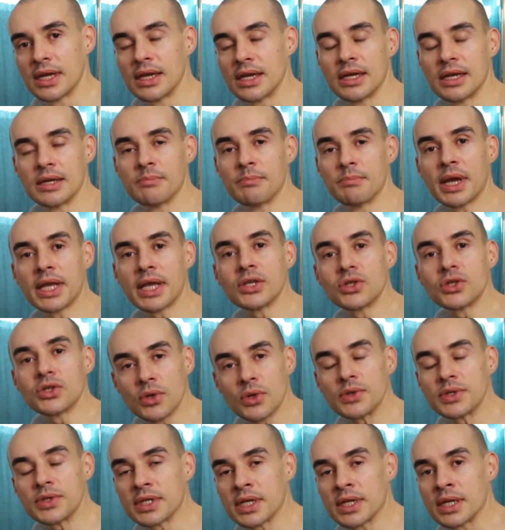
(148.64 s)
makes
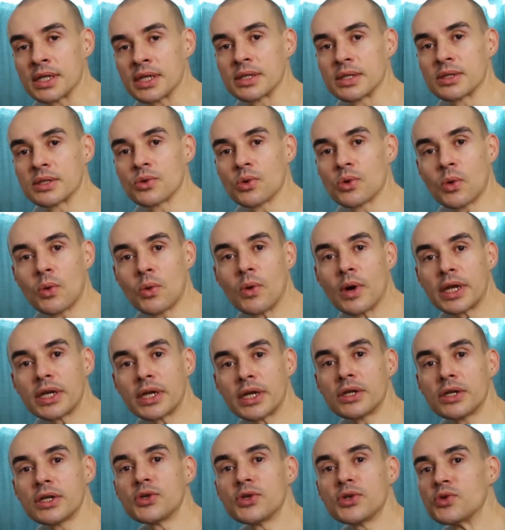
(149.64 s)
no sense. What
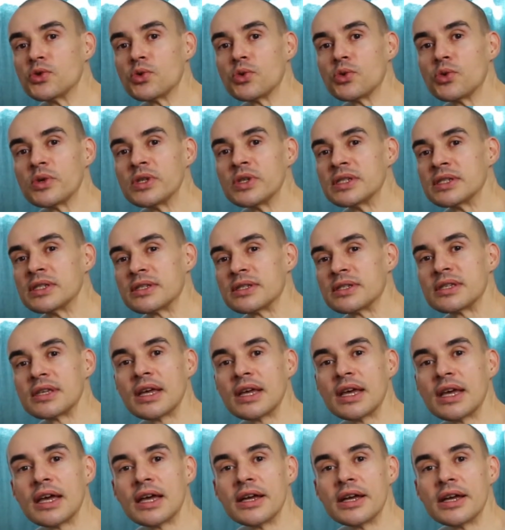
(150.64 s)
you need to do is
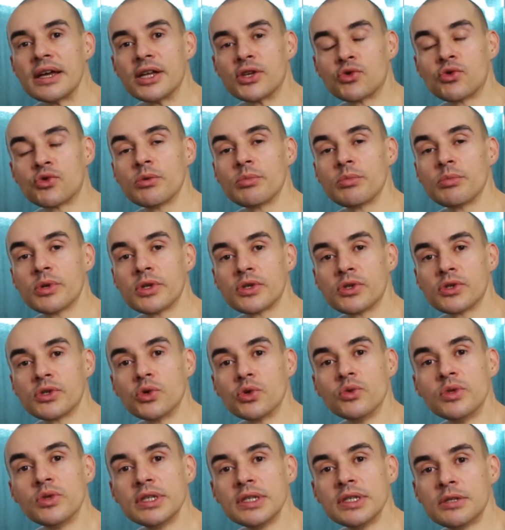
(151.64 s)
attribute
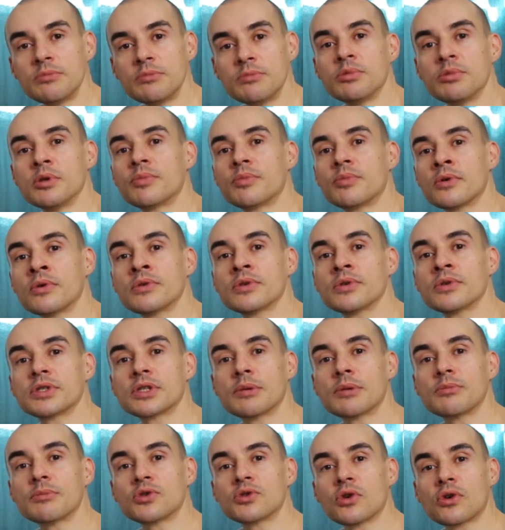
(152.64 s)
to these people
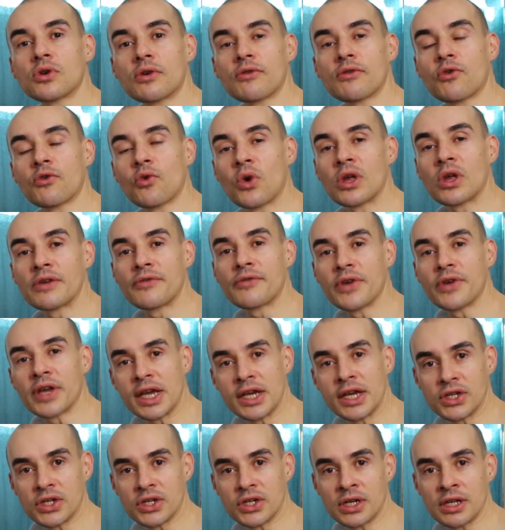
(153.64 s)
some sort of
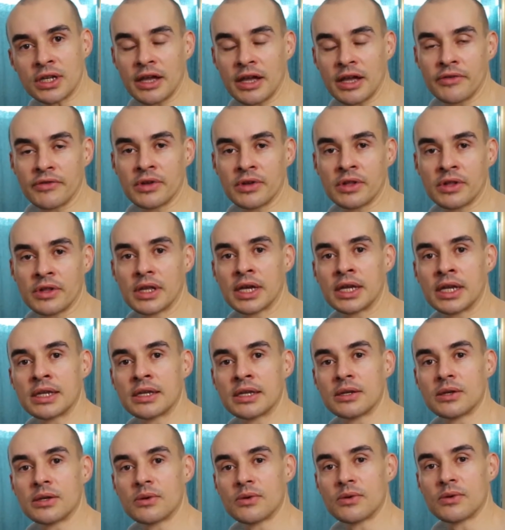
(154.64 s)
qualification level.
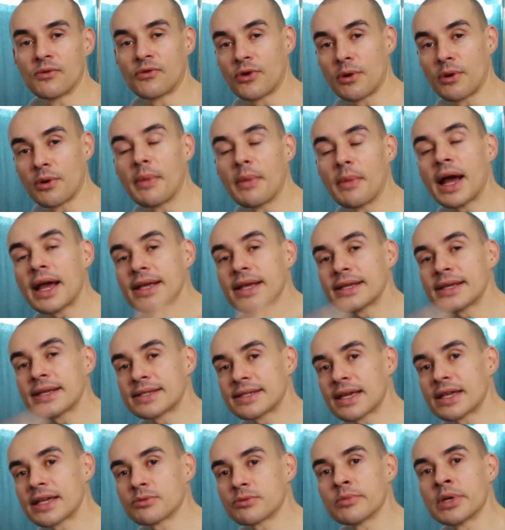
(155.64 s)
And from my
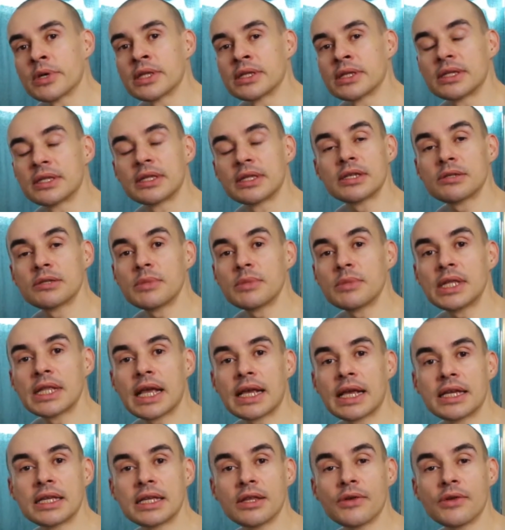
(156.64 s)
assessment, it doesn't mean
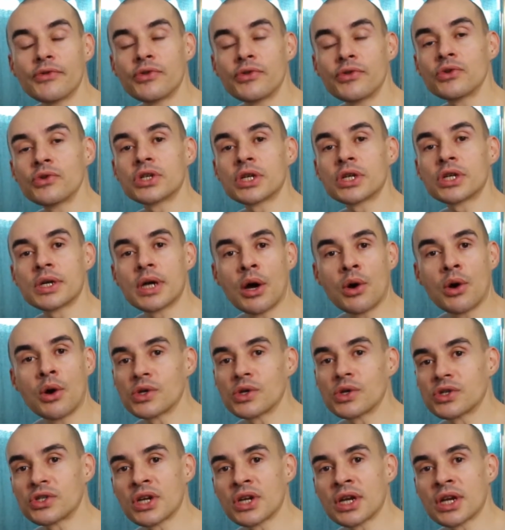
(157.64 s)
like in the future I
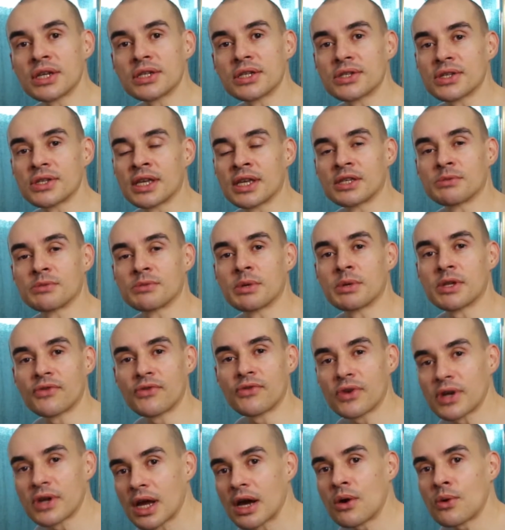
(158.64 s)
won't change things, but
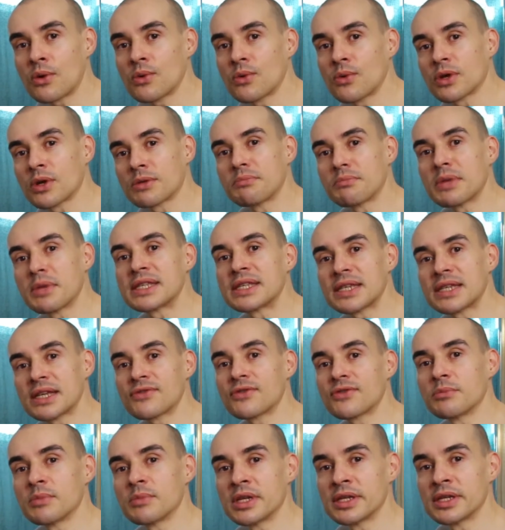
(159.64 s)
for now, what makes
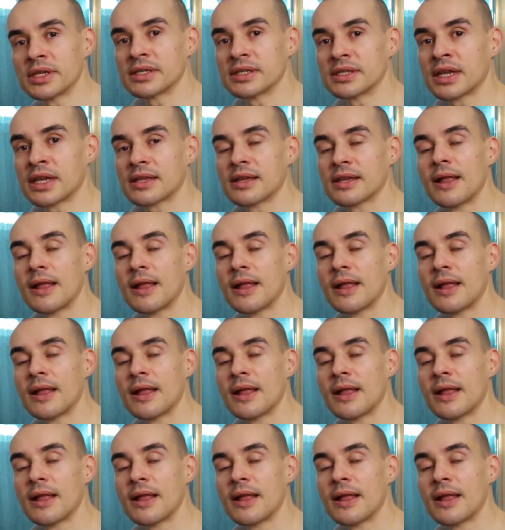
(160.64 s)
sense for me is that